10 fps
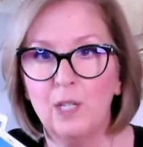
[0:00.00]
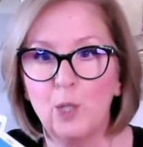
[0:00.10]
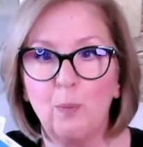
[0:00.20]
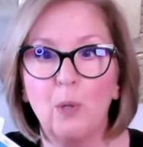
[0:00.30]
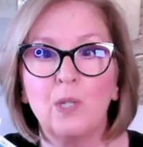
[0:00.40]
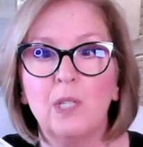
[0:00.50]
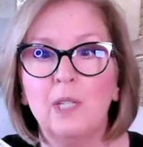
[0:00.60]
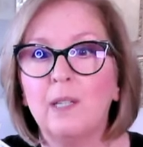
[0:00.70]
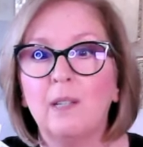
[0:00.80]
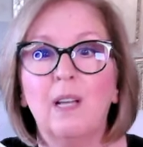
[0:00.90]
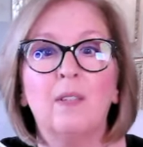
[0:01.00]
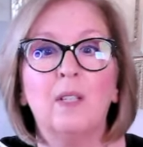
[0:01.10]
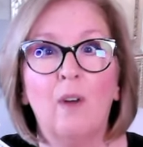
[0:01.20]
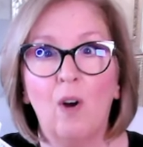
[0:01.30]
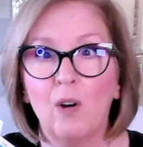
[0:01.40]
this person at the level
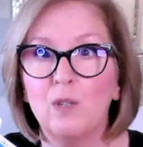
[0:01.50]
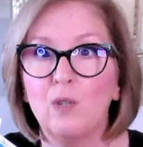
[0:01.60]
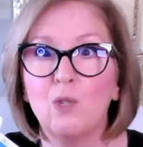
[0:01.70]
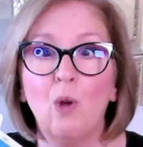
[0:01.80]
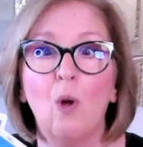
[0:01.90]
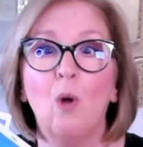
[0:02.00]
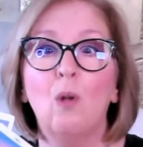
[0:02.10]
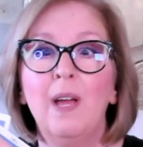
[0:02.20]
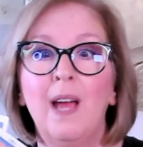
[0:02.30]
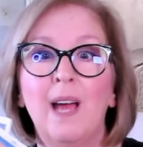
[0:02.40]
of heart and soul